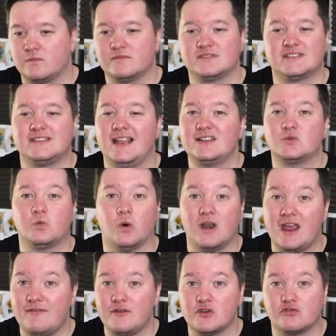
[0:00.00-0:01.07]
Select
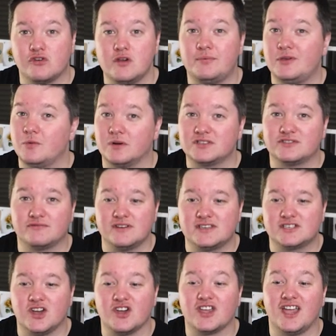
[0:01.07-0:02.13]
whatever group you want to
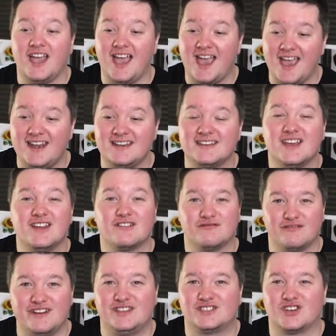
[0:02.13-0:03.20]
restock and
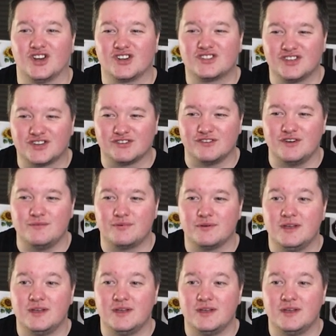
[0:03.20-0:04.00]
restock the group.